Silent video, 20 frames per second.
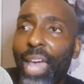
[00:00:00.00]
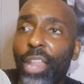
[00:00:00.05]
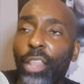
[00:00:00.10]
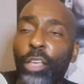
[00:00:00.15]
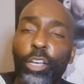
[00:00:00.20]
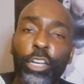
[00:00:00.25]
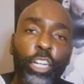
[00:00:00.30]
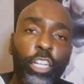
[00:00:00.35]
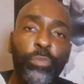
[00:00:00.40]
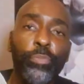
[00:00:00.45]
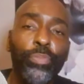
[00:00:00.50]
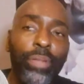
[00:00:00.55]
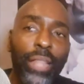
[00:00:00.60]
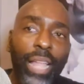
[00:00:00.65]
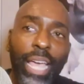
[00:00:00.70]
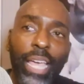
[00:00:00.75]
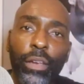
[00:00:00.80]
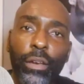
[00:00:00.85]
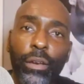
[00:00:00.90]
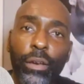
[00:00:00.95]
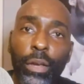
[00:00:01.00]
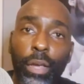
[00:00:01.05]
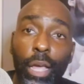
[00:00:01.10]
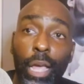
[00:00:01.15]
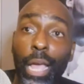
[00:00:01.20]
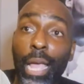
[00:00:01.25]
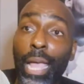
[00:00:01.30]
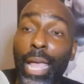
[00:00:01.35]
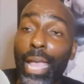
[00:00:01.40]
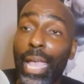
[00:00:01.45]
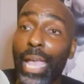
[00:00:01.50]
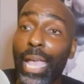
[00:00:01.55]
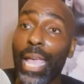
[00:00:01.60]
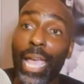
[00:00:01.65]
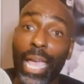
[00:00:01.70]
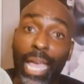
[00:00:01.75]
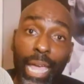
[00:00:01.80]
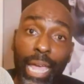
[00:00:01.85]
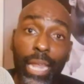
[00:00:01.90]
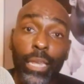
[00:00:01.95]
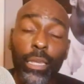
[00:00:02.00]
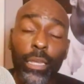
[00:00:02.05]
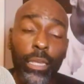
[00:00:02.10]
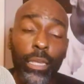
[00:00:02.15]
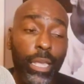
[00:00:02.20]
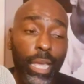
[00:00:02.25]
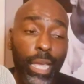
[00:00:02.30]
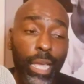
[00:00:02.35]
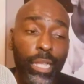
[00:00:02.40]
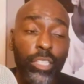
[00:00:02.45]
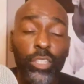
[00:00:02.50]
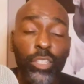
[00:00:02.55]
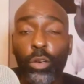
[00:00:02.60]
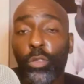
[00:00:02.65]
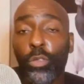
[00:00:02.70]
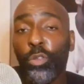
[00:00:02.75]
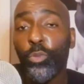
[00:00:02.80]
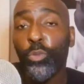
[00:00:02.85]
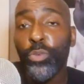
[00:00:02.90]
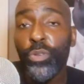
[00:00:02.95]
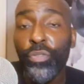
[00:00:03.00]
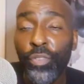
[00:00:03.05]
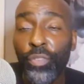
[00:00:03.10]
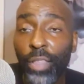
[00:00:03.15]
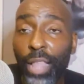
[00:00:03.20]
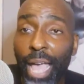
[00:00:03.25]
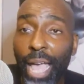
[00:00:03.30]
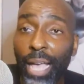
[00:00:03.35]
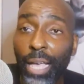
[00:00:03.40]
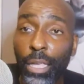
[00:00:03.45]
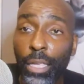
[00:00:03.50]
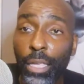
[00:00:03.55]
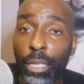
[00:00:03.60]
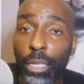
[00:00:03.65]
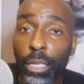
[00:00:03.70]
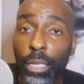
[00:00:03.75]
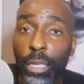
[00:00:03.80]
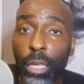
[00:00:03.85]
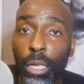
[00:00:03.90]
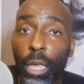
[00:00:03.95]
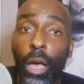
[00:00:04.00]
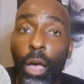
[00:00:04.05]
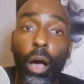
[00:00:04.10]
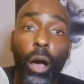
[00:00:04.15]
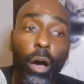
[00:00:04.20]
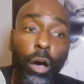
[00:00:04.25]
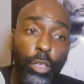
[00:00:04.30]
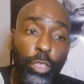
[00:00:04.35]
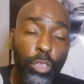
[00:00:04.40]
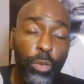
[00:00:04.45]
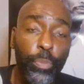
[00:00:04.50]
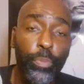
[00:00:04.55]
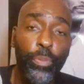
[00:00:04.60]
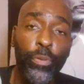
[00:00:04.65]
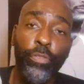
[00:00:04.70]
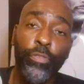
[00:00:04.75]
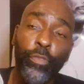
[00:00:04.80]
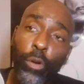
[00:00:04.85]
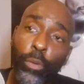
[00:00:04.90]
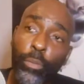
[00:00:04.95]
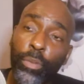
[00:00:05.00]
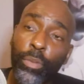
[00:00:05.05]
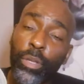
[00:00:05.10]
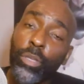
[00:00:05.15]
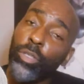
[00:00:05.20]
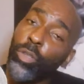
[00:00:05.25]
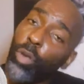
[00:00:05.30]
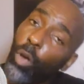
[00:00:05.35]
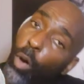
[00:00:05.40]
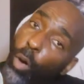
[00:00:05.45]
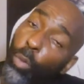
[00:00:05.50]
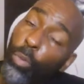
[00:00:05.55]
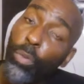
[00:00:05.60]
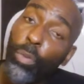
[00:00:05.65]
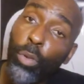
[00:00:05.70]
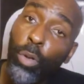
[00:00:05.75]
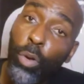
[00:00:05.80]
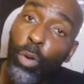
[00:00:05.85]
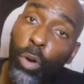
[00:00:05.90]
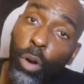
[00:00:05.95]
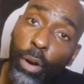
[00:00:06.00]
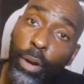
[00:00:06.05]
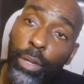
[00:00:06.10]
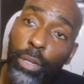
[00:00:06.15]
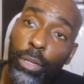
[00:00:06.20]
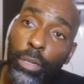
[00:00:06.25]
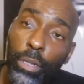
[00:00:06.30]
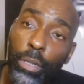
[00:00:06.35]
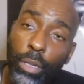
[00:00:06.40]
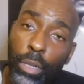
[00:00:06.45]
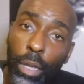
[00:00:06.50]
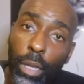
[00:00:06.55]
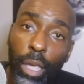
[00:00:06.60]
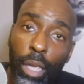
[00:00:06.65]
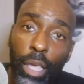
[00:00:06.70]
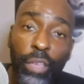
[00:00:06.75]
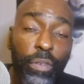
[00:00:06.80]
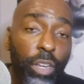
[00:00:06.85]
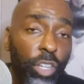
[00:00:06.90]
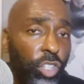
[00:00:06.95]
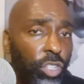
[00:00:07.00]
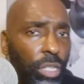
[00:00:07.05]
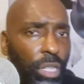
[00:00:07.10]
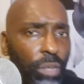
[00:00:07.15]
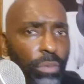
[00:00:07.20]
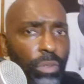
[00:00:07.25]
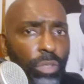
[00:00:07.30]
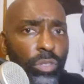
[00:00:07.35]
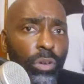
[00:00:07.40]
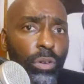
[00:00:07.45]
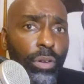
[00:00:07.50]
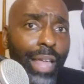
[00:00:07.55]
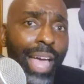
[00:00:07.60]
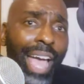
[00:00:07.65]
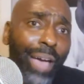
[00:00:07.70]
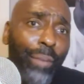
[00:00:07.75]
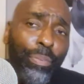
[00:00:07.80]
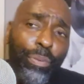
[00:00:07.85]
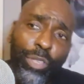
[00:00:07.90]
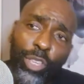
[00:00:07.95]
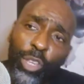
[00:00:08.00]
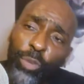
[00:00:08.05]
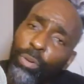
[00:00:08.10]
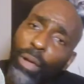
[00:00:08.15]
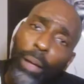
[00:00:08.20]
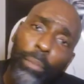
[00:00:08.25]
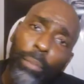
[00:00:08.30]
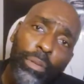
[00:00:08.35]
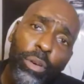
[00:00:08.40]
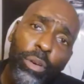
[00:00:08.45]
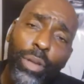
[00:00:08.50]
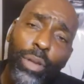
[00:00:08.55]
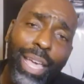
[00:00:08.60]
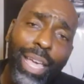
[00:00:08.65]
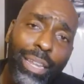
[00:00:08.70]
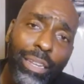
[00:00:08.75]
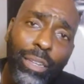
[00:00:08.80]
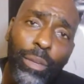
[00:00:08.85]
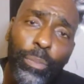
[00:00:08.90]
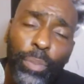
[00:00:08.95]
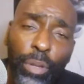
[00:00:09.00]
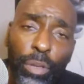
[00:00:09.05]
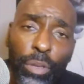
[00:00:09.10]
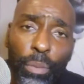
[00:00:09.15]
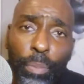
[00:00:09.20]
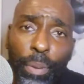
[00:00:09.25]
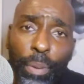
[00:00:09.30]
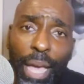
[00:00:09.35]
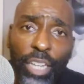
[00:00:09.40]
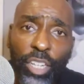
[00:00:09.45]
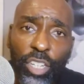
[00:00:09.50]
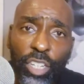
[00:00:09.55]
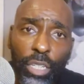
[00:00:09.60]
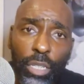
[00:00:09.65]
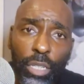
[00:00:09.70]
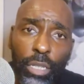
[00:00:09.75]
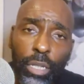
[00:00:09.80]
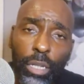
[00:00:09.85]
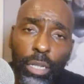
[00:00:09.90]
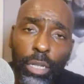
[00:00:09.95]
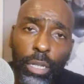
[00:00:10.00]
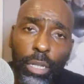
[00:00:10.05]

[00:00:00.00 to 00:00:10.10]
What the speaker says: not a good player. And it's going to reflect on your performance on the court. Eventually, what's going to happen, you're probably going to end up on the bench